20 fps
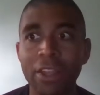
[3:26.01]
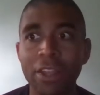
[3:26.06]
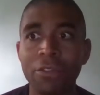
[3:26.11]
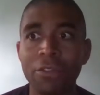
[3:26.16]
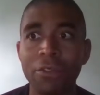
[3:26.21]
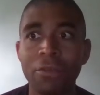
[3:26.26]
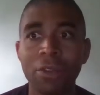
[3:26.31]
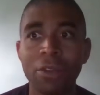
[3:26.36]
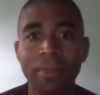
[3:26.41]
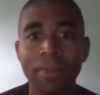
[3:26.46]
if
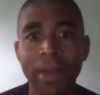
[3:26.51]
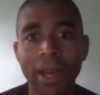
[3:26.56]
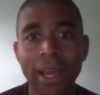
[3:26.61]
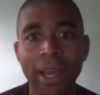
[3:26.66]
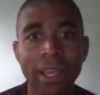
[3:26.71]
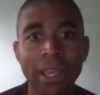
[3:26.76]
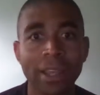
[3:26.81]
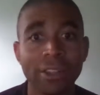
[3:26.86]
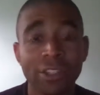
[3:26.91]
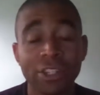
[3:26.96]
you want to
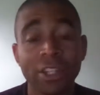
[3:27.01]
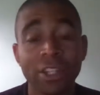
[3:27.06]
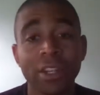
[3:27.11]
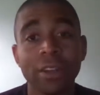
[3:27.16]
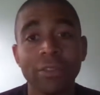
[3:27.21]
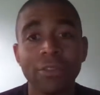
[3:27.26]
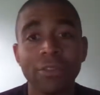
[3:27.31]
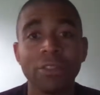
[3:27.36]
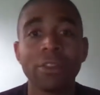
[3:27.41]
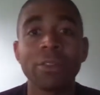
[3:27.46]
buy a
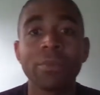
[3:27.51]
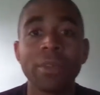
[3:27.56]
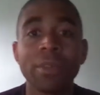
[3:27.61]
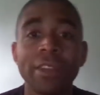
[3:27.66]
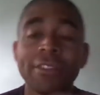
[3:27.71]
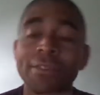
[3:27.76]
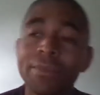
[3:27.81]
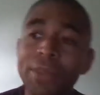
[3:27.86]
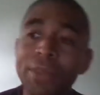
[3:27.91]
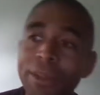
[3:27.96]
share from the
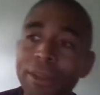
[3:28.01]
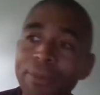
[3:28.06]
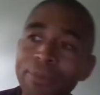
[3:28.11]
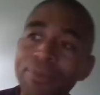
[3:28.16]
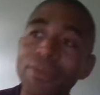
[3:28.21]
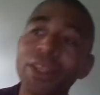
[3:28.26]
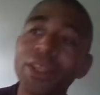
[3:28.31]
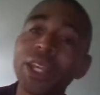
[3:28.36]
S&P.